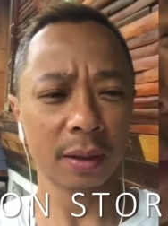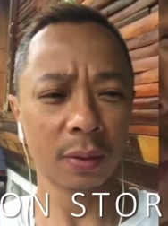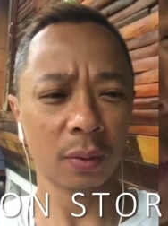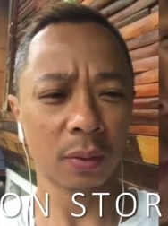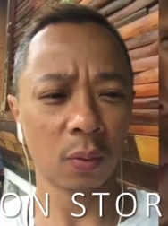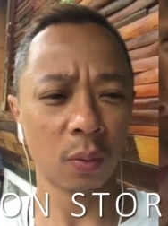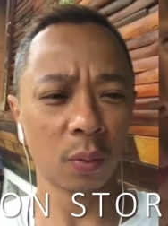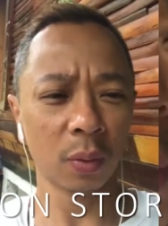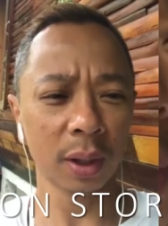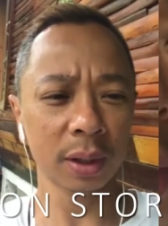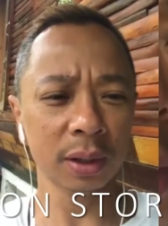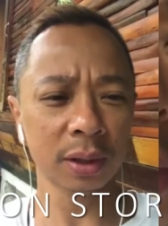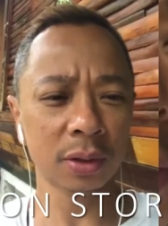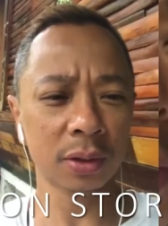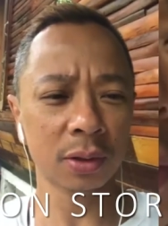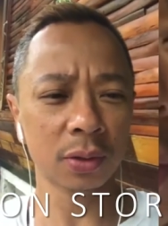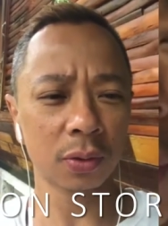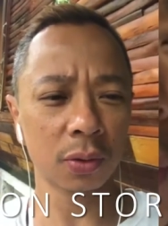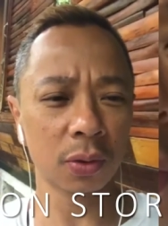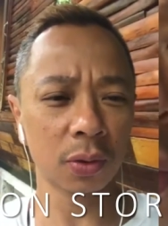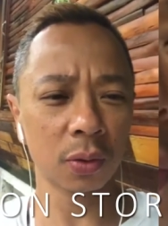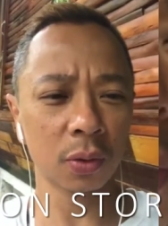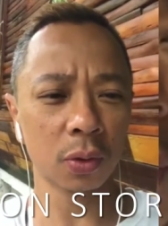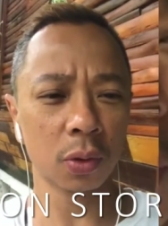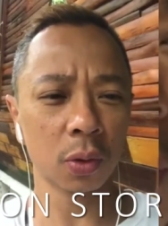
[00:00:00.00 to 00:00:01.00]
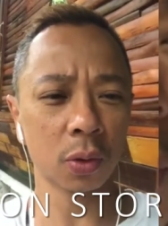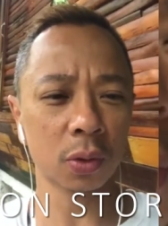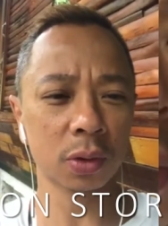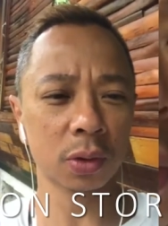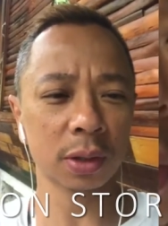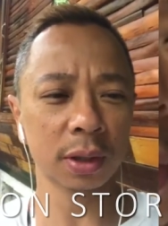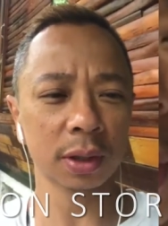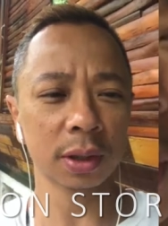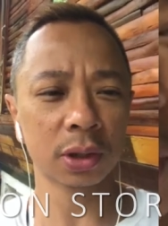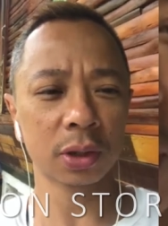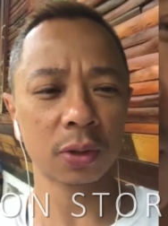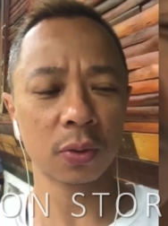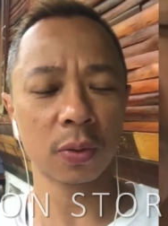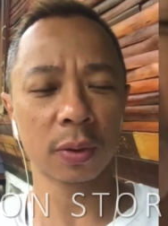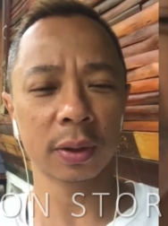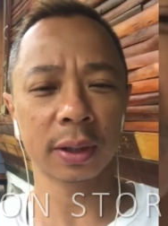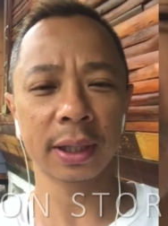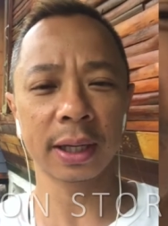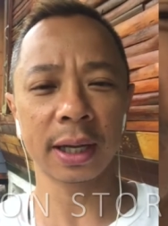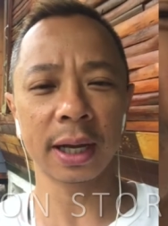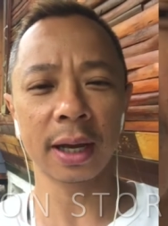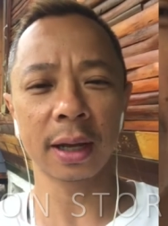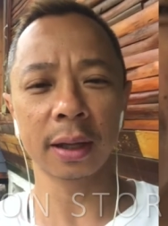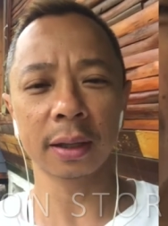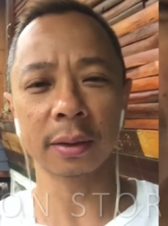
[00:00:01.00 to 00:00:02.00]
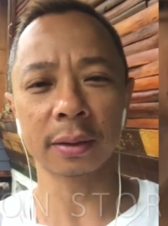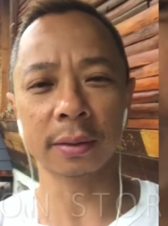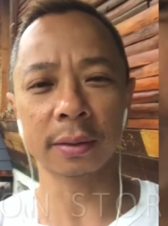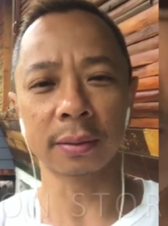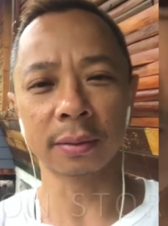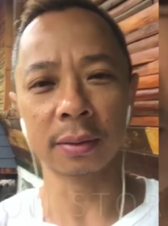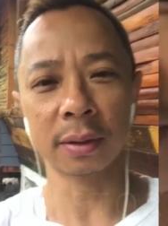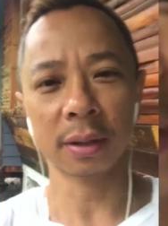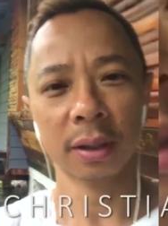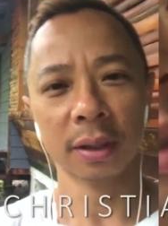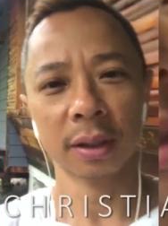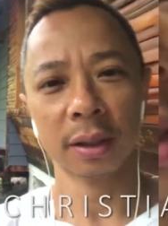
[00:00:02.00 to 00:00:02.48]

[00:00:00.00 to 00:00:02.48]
What do you usually do on the island?